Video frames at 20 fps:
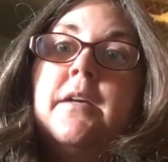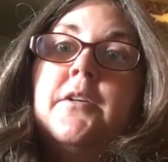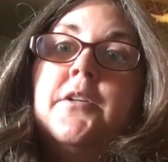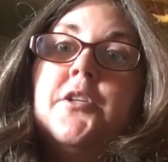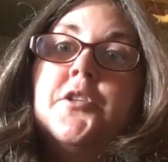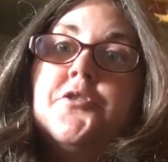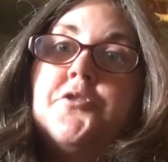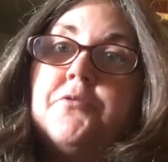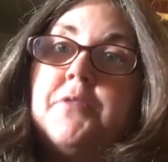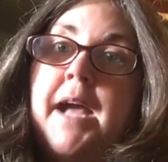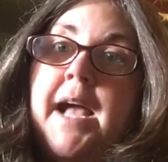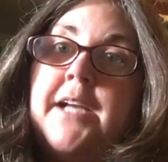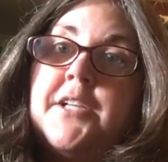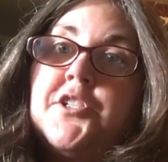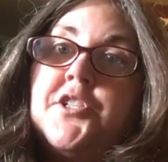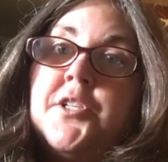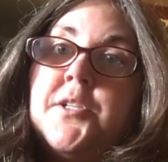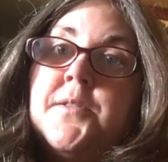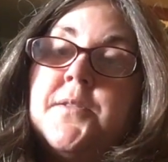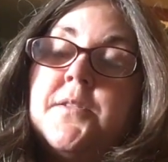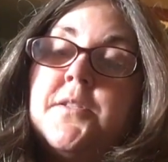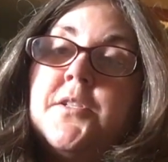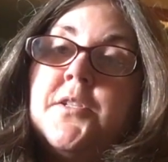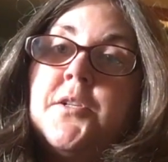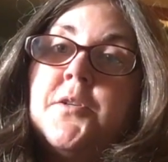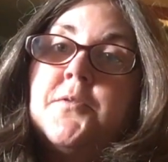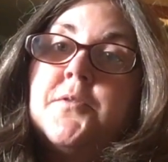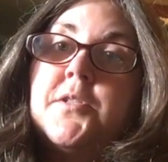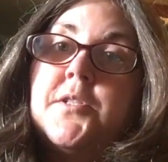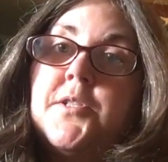contractions, you
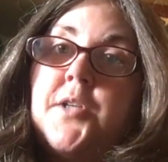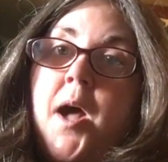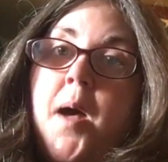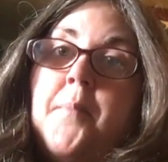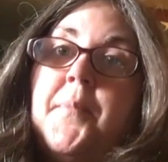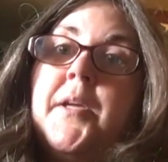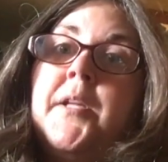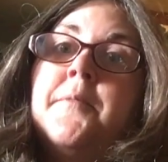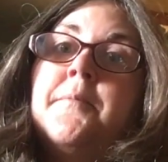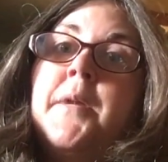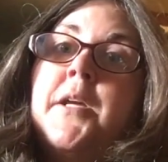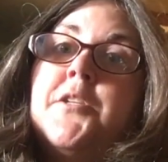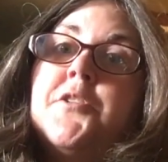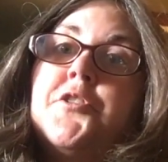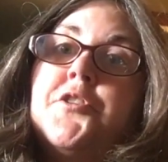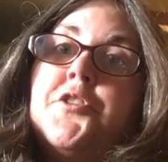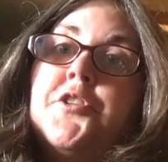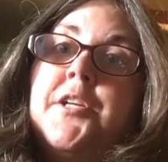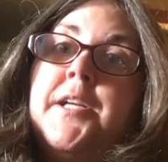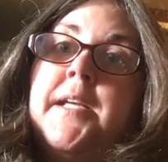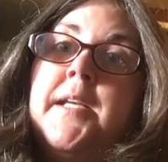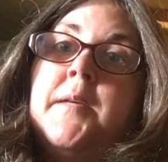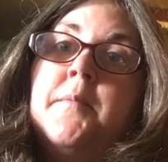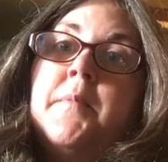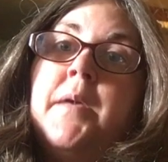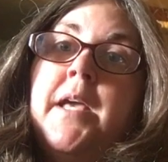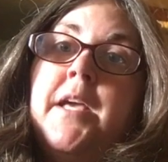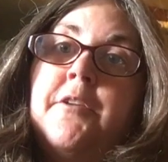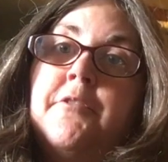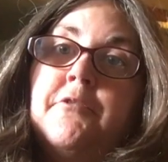know, stopping my stream
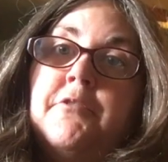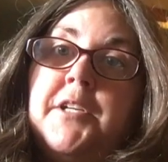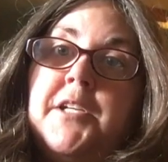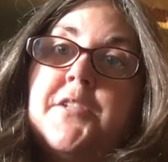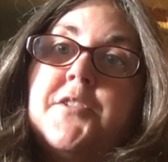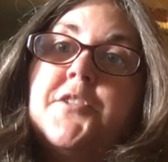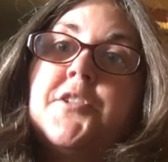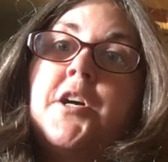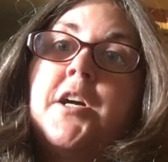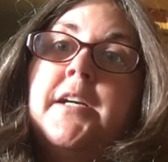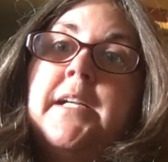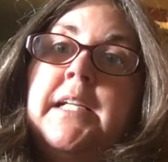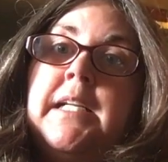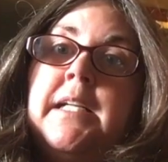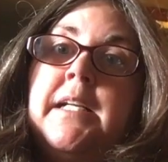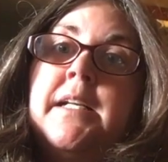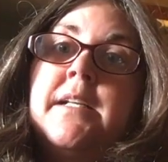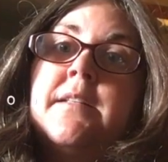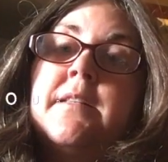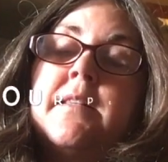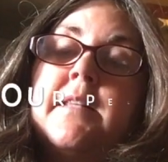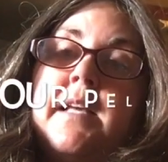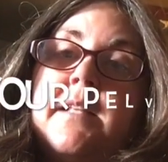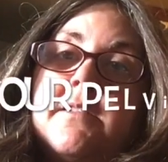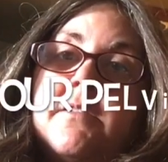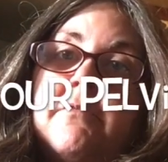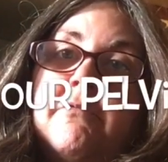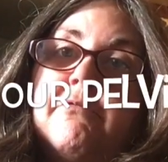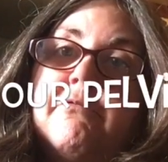and restarting it. That's a